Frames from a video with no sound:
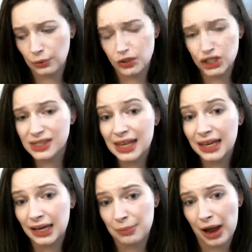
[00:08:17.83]
just
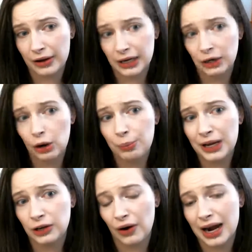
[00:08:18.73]
thinking about it and
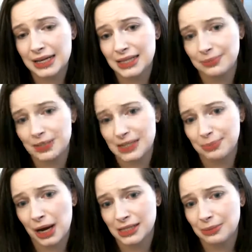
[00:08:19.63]
opening your eyes up to this
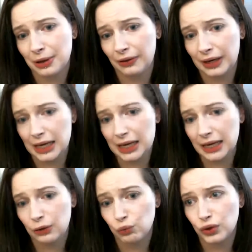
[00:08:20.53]
possibility
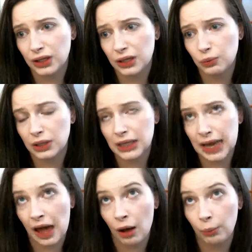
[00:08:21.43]
can really, really
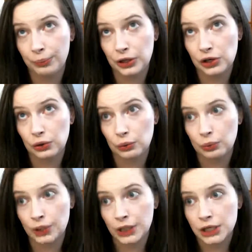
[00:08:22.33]
help
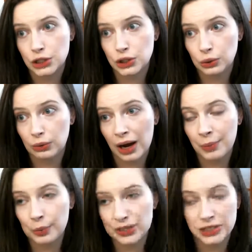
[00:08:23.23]
you to come
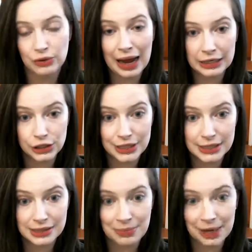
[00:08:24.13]
up with
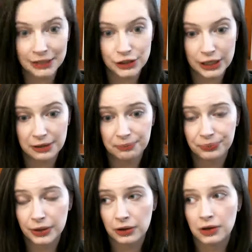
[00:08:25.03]
strategies to manage it.
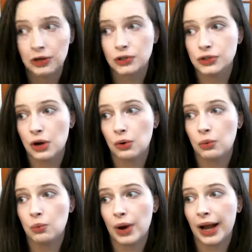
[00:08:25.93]
So
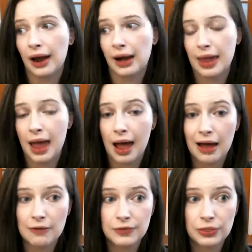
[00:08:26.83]
when I
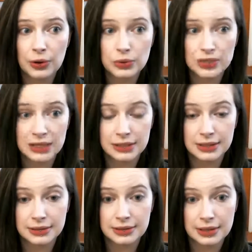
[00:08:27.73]
have those
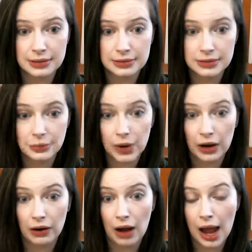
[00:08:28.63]
instances
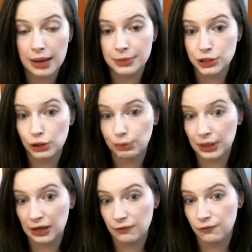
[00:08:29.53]
where I am
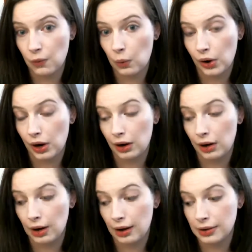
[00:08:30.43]
interpreting
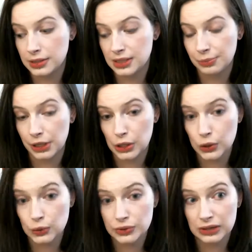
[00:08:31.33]
for someone
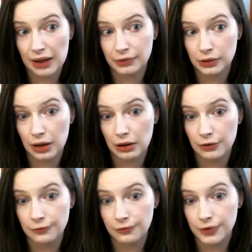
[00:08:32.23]
whose level
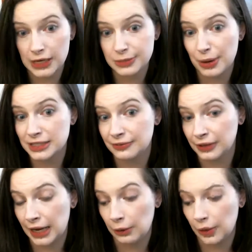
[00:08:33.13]
of expressive
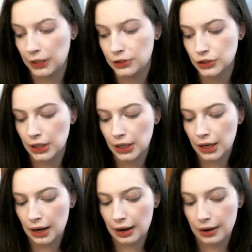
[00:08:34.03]
language,
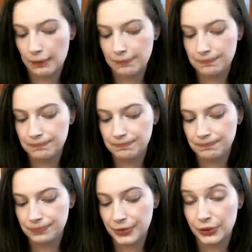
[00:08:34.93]

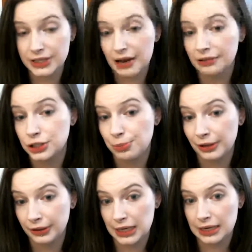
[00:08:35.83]
their
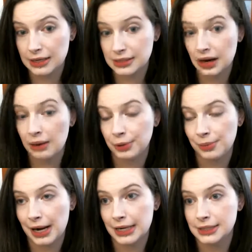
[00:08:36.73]
intelligibility is
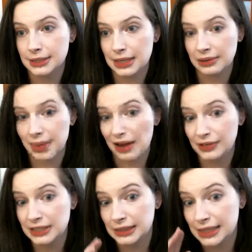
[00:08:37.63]
compromised, and I'm
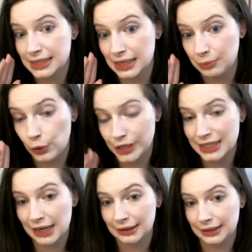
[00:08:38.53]
having to listen more
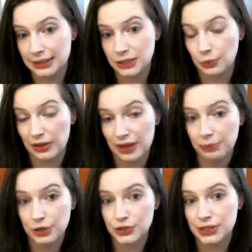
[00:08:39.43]
intently to what that
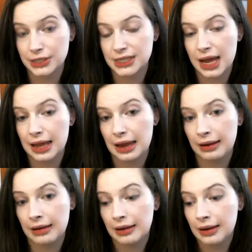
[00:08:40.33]
person is
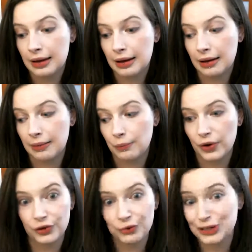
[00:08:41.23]
saying,
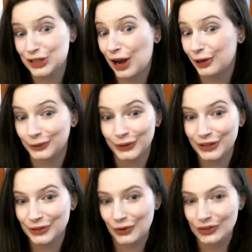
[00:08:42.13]
whether it be a child or an
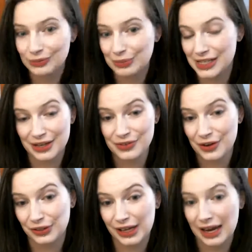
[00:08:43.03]
adult, because I've
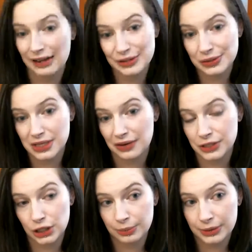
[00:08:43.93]
definitely had adults I've
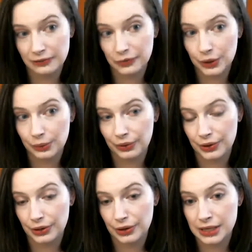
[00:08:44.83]
interpreted for where
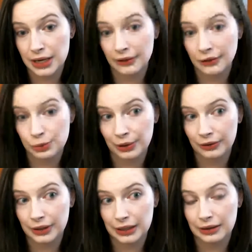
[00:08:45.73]
their
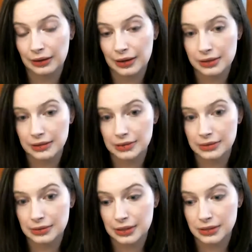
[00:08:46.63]
intelligibility
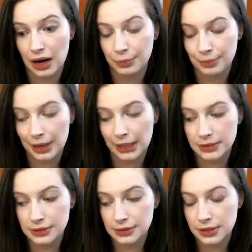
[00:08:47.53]
is
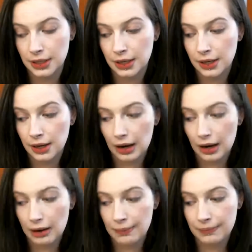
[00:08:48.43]
compromised.
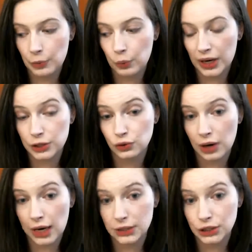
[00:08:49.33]
What I
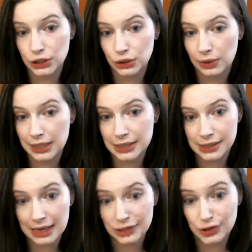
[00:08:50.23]
try and do is
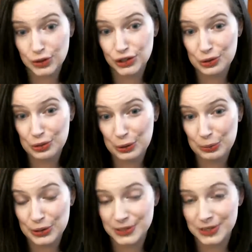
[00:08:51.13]
then switch to third
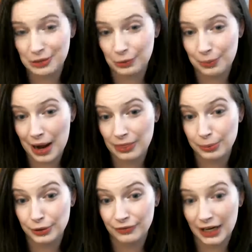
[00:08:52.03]
person and then remind the
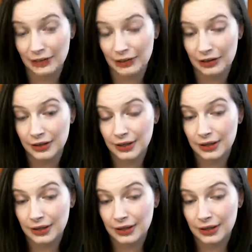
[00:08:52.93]
provider,